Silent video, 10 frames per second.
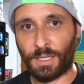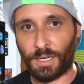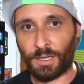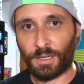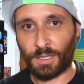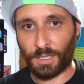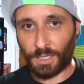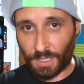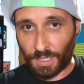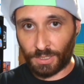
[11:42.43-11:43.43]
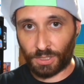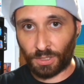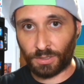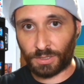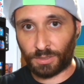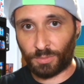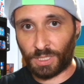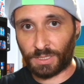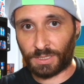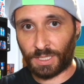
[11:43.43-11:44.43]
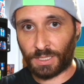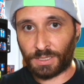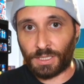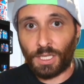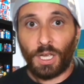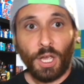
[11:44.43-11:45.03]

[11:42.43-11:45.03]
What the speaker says: there, and turns to me and says,